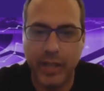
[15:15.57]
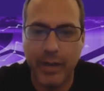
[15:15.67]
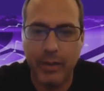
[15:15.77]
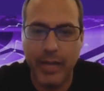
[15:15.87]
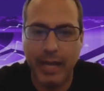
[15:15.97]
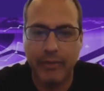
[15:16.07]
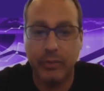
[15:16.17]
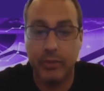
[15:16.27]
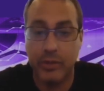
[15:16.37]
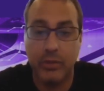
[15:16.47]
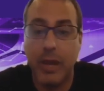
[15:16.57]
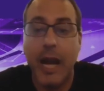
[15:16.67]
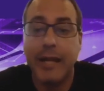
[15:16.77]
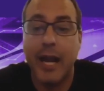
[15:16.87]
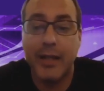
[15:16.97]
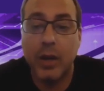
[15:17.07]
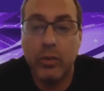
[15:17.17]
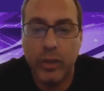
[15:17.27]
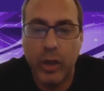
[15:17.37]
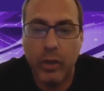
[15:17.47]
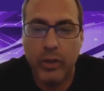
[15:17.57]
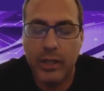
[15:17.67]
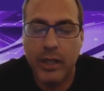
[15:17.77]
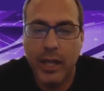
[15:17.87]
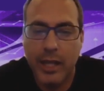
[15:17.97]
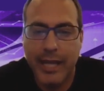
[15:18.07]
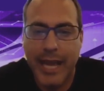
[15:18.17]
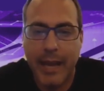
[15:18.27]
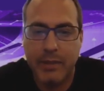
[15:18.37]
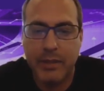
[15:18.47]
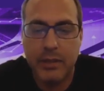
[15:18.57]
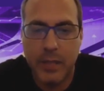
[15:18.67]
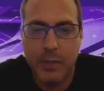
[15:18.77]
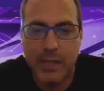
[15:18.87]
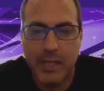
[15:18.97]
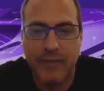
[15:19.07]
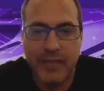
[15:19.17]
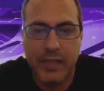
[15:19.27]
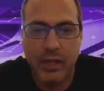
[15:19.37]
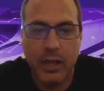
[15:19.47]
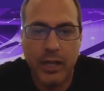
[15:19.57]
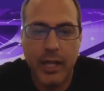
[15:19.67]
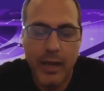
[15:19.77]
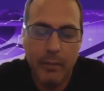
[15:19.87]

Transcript: I would have to presume. Yeah. I, I don't know the the absolute specifics on it,